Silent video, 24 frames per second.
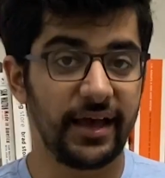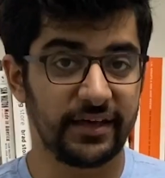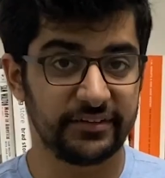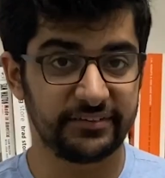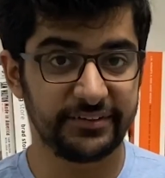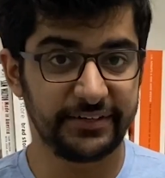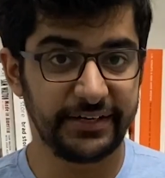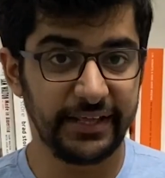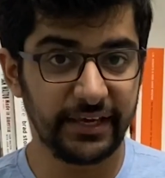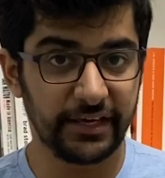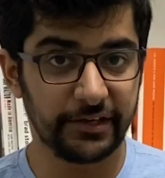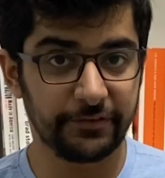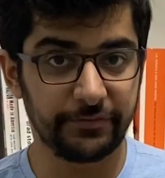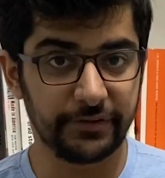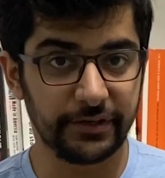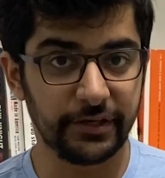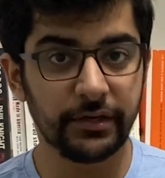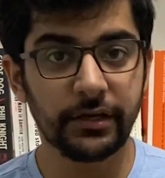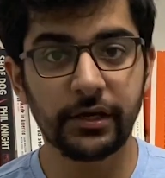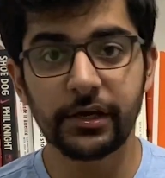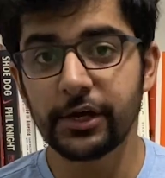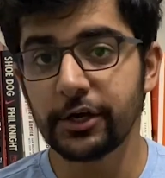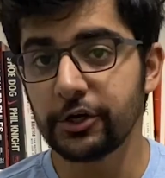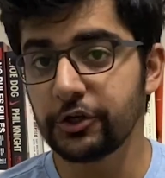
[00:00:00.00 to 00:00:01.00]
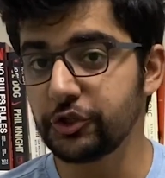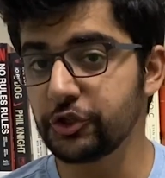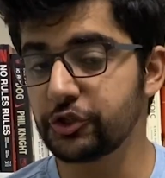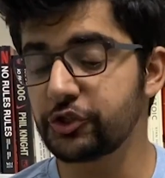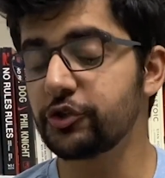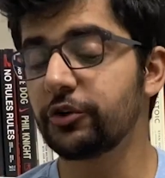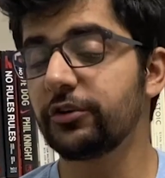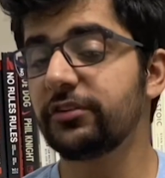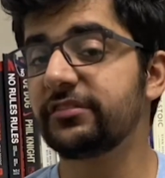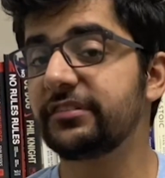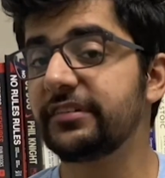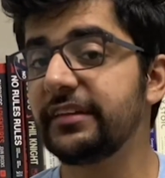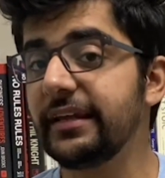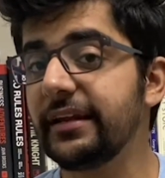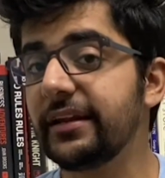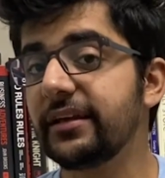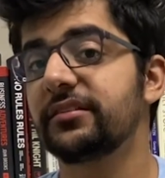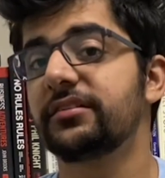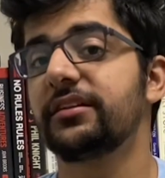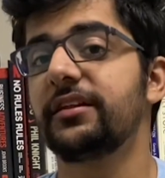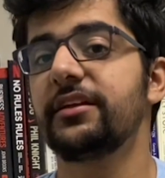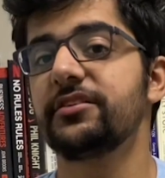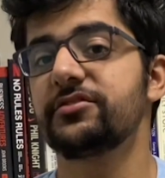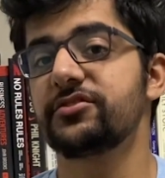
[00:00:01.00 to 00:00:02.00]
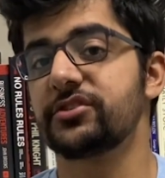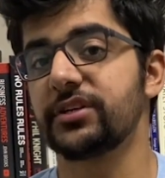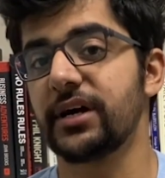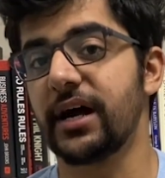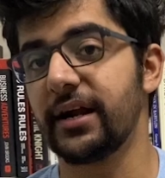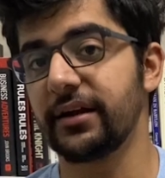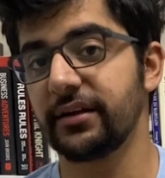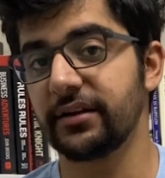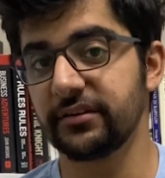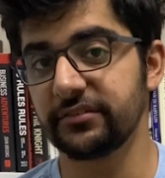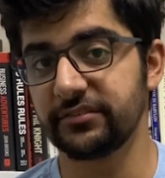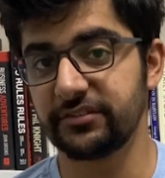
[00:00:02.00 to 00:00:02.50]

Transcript: As a takeaway, you should seriously start